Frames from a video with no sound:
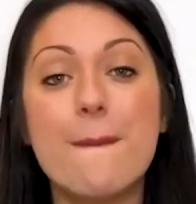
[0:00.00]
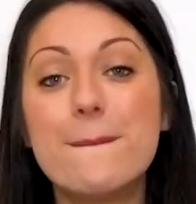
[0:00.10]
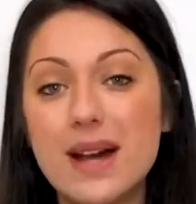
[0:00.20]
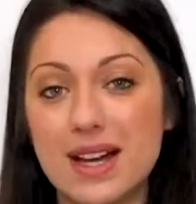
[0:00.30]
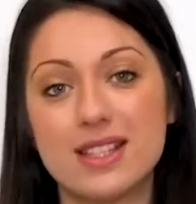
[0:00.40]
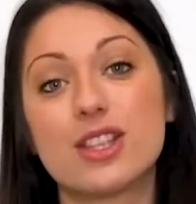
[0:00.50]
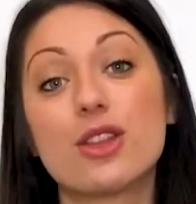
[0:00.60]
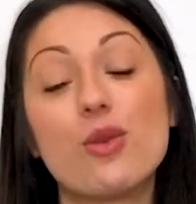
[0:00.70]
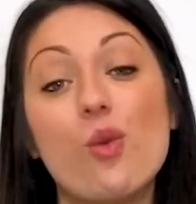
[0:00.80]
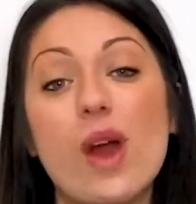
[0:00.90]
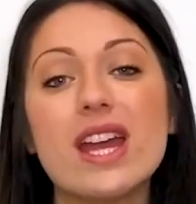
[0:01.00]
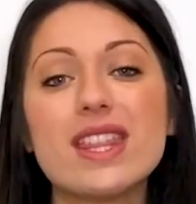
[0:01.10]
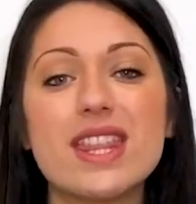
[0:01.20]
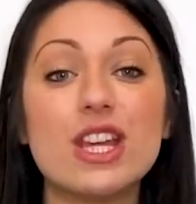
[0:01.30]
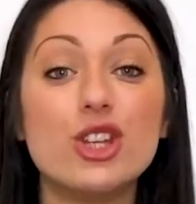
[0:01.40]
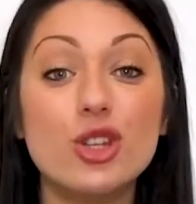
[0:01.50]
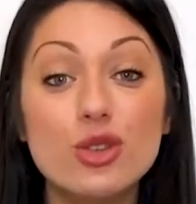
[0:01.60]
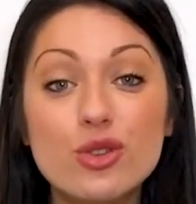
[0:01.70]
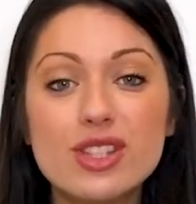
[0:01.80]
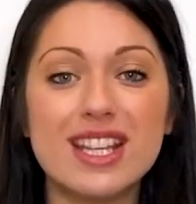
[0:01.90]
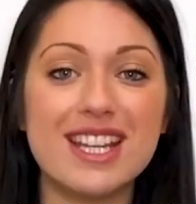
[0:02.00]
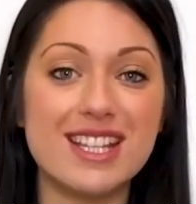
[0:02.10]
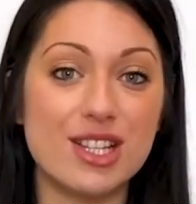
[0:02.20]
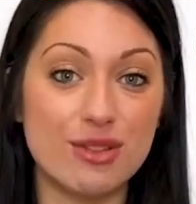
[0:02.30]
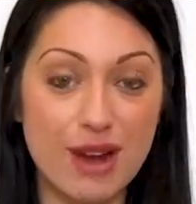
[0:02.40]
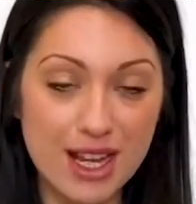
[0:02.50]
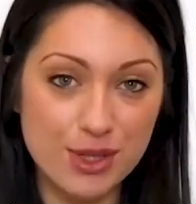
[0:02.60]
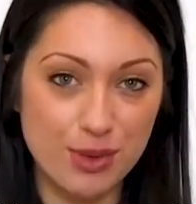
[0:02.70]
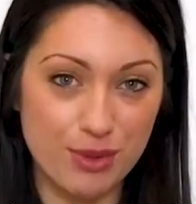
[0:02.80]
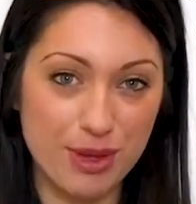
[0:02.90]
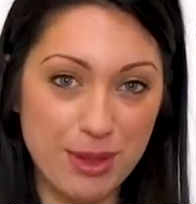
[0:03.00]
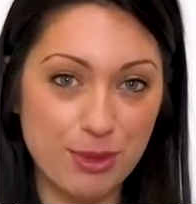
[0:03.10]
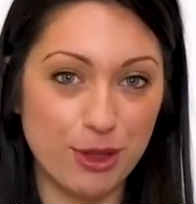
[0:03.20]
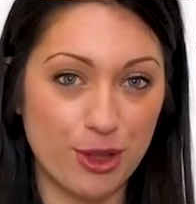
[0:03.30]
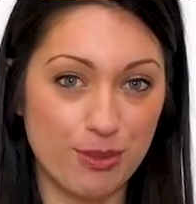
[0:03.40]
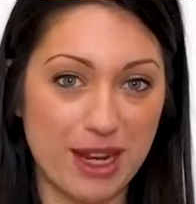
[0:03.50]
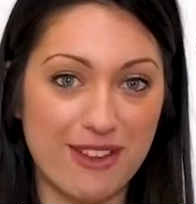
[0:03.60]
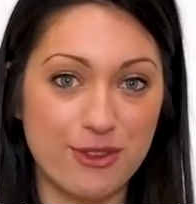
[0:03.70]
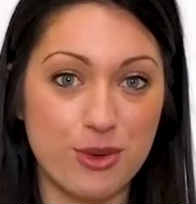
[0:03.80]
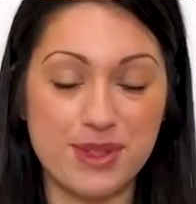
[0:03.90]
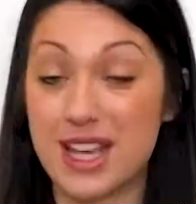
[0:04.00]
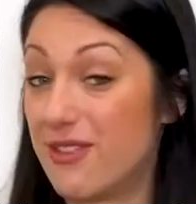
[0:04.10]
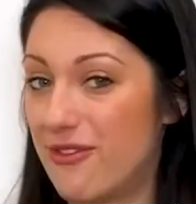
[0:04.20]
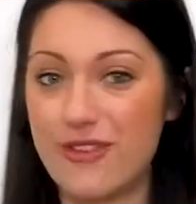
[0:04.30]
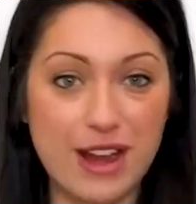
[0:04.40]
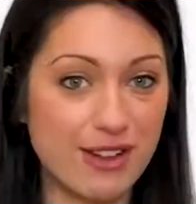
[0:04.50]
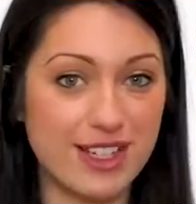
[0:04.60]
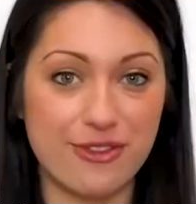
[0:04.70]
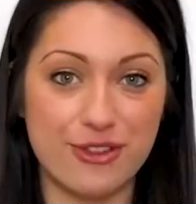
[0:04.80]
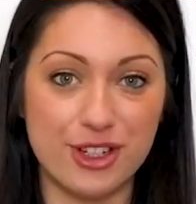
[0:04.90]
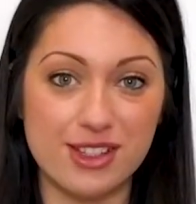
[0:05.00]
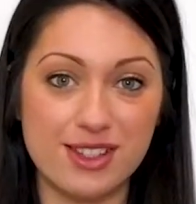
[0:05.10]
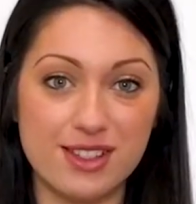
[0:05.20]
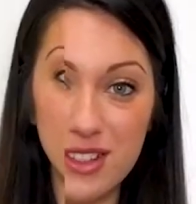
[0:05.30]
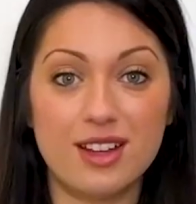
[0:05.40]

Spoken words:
but the way that they use and interact with people on the platforms are very different.